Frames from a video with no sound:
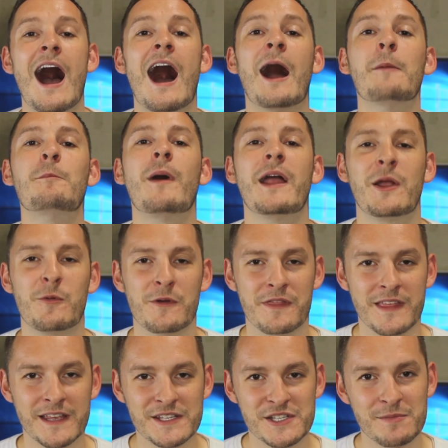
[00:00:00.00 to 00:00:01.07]
I'm Mike with
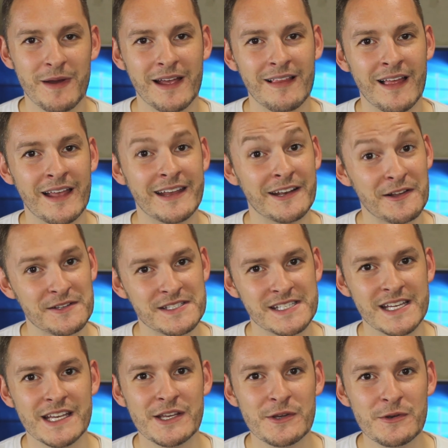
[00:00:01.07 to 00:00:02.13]
Things You Might Like, and I'll
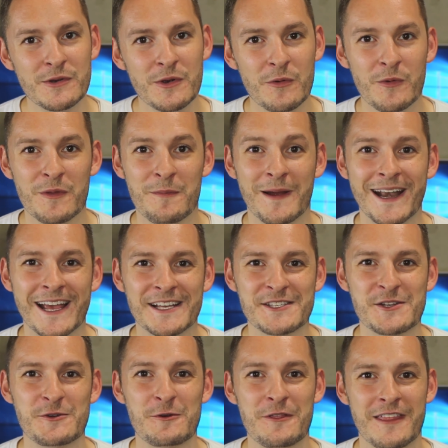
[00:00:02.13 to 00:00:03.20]
see you with my next cool